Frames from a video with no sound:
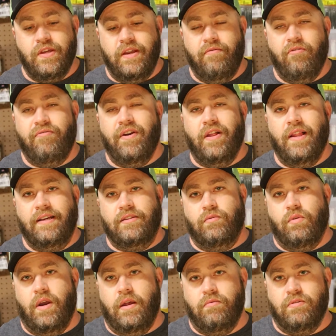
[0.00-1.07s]
I never felt like the
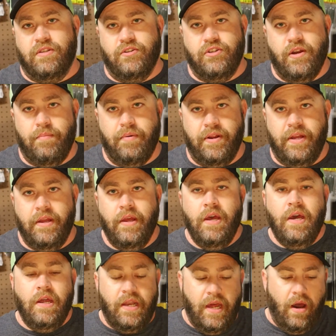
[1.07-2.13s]
rod was in jeopardy.
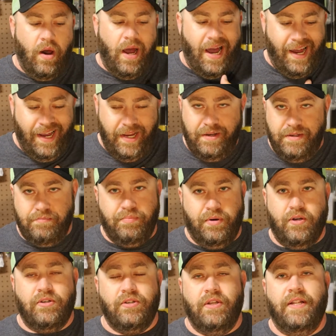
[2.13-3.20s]
Now, I
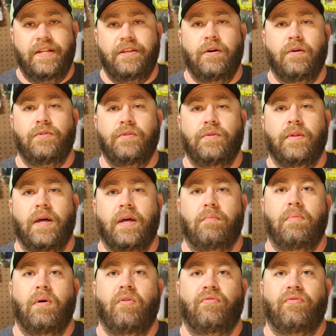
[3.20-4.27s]
personally don't do a lot of
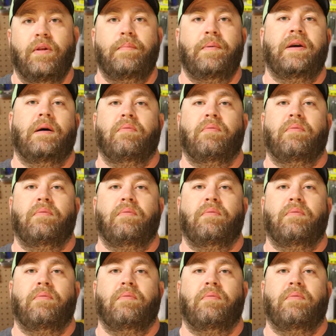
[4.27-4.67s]
boat flipping.